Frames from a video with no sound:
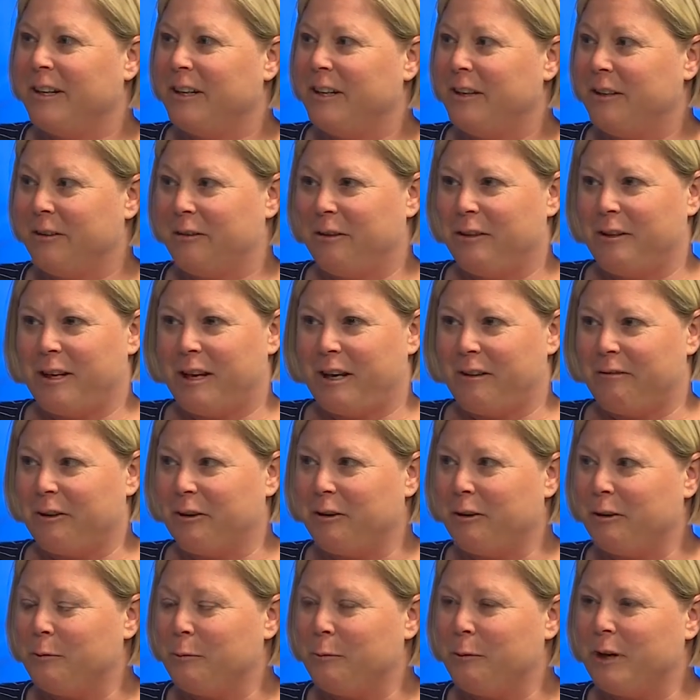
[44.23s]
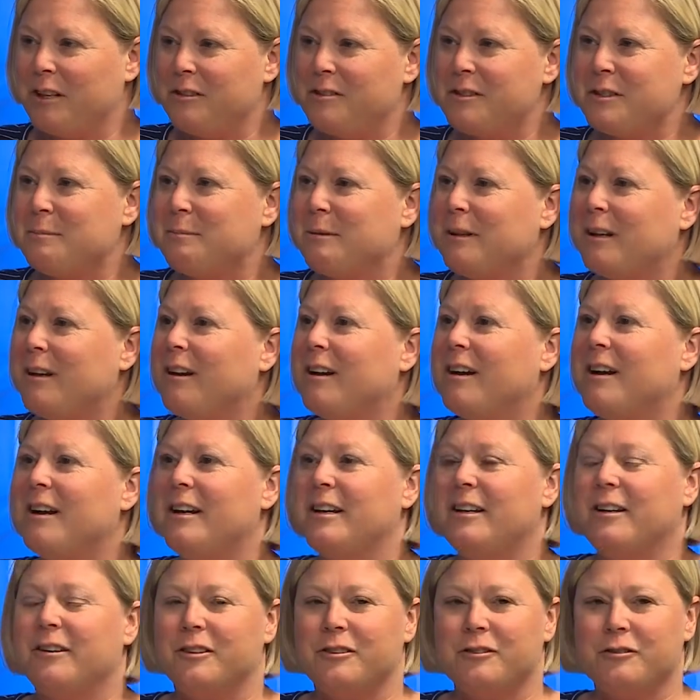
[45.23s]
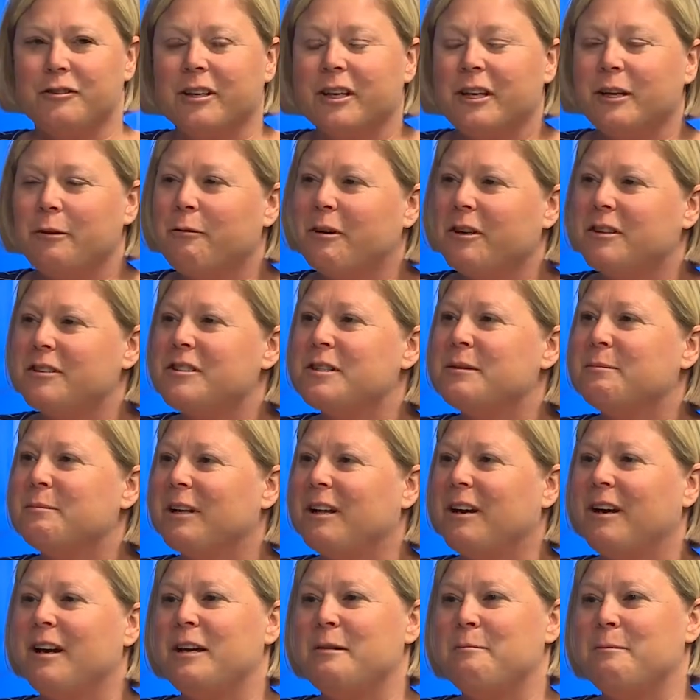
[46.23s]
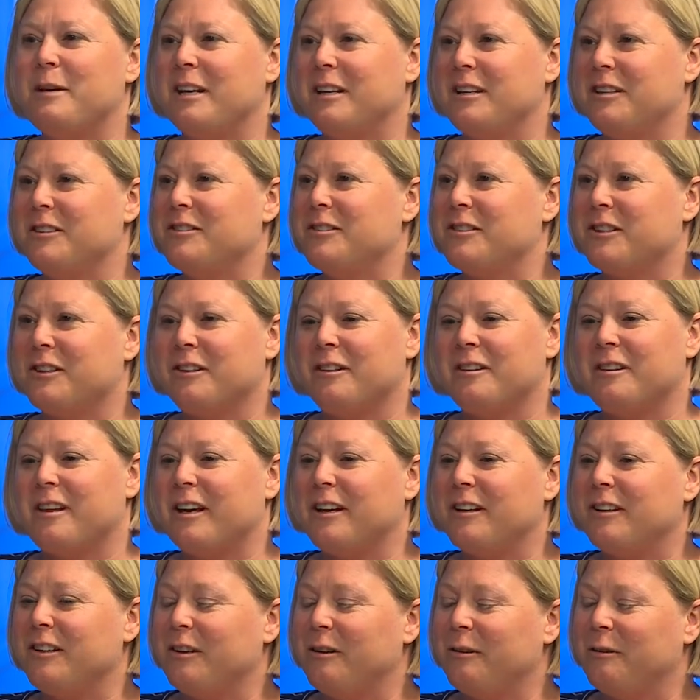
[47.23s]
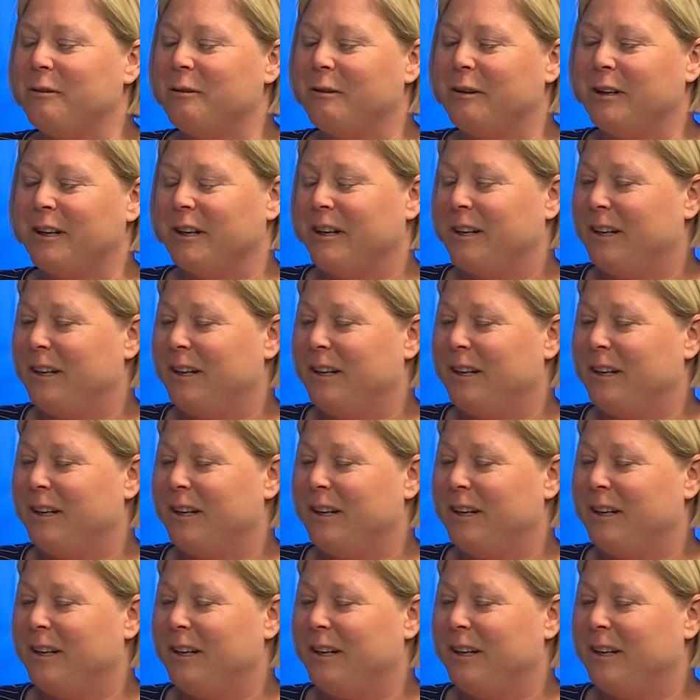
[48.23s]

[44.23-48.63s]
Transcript: you know, you have a good well supply, good drinking water supply, making sure that you,